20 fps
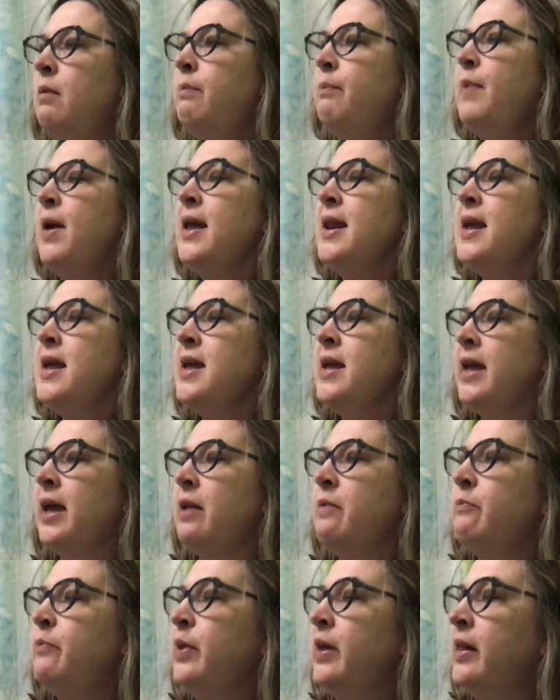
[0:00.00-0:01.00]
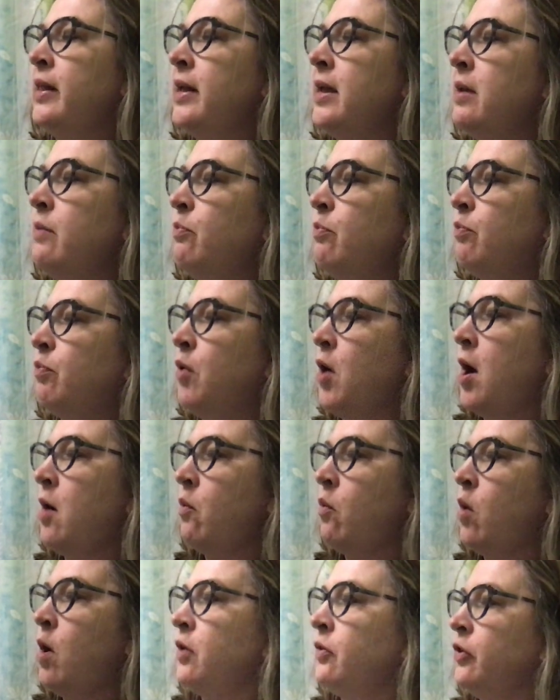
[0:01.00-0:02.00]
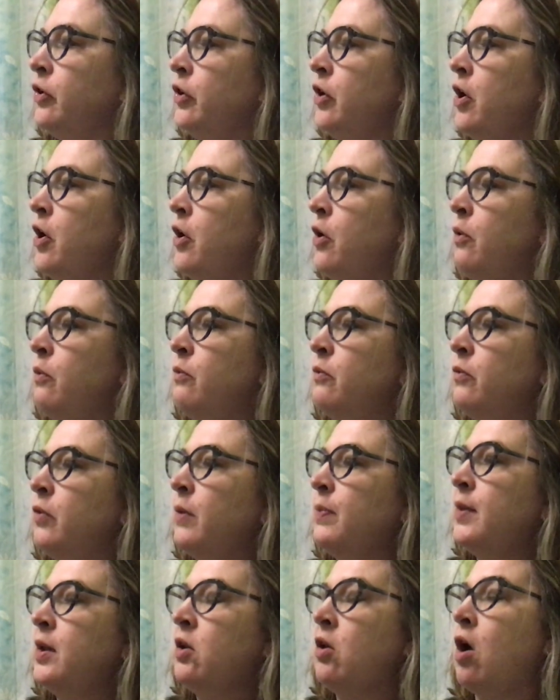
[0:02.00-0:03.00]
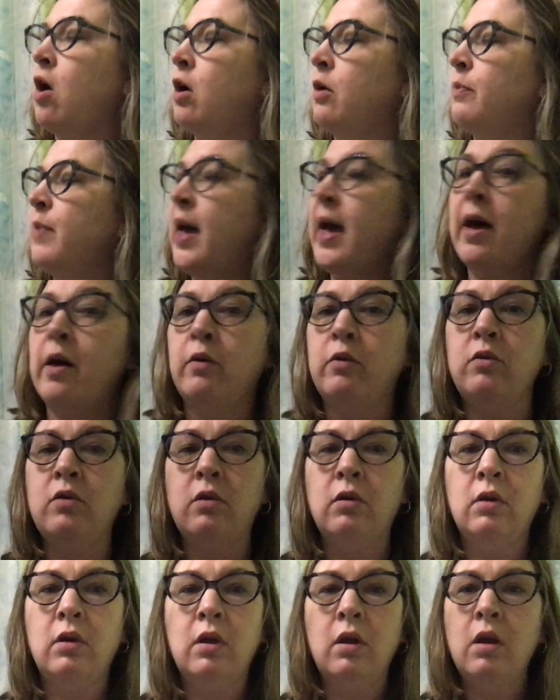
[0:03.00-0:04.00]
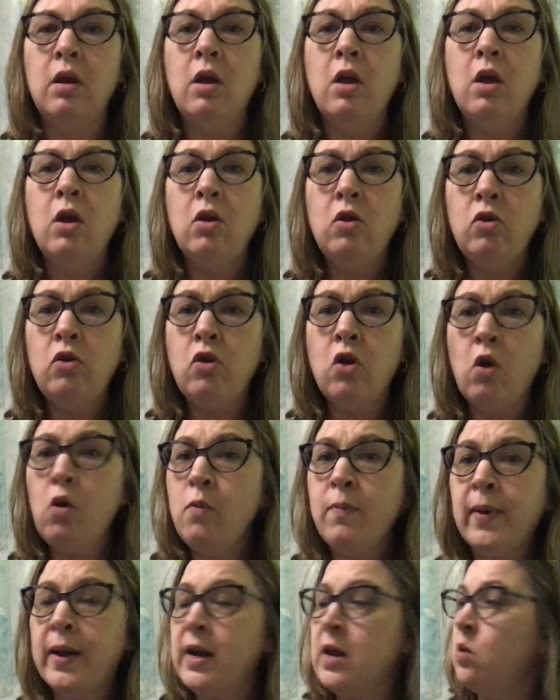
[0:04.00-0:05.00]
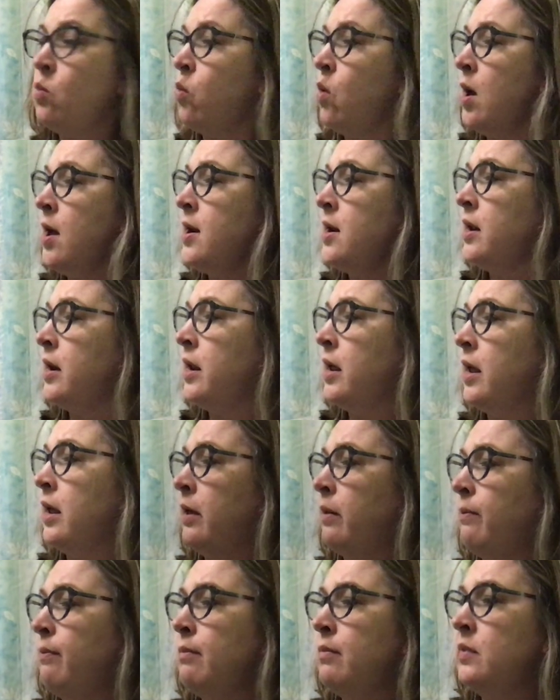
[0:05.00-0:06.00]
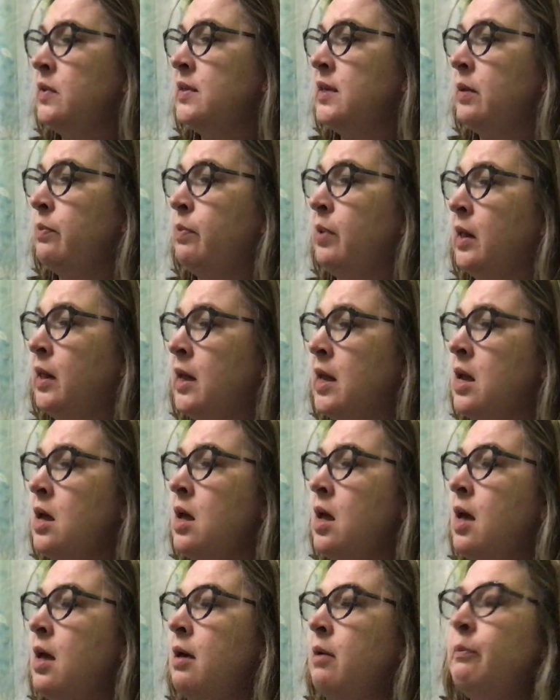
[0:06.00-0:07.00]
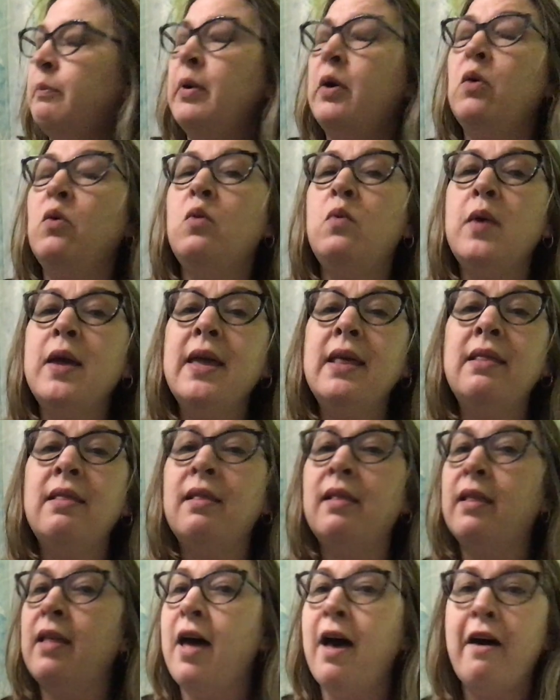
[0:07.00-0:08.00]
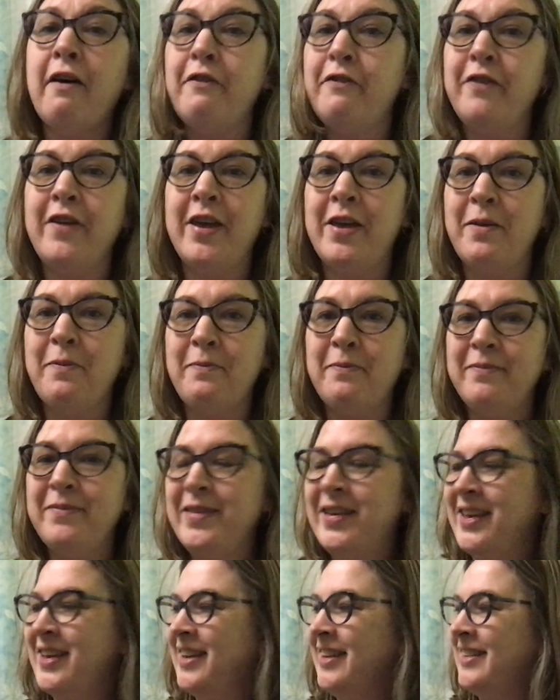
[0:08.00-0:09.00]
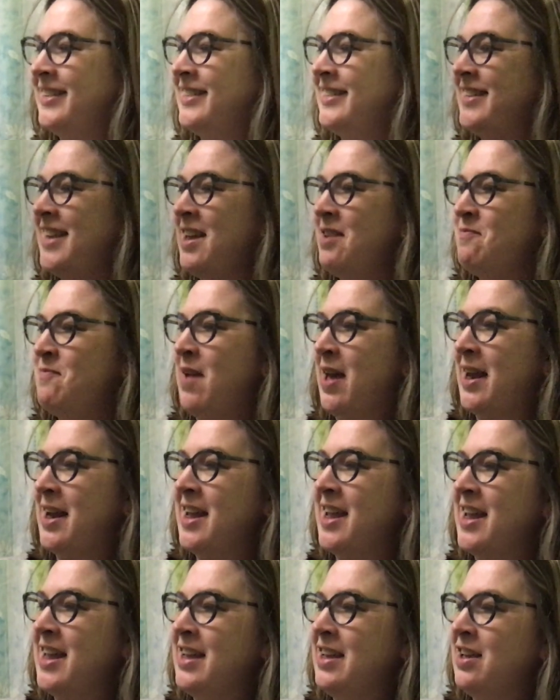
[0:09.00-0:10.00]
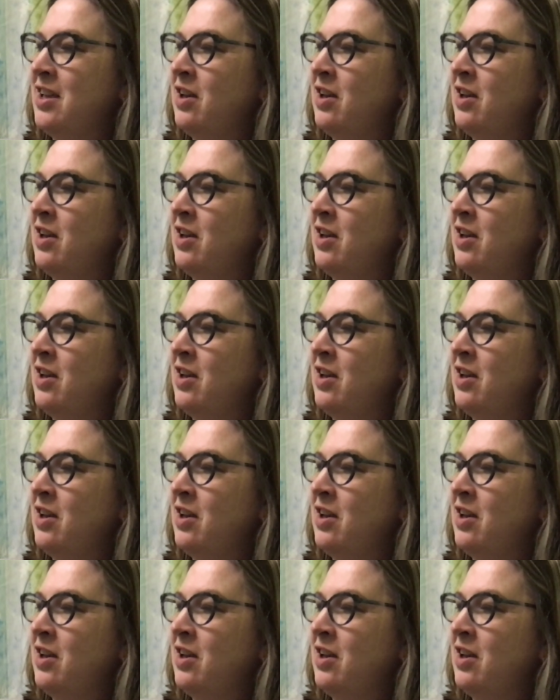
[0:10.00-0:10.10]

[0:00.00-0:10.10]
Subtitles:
Betty and Billy brought Walter home from the dog pound. Nobody wanted him, said Billy, but we love him, said Betty.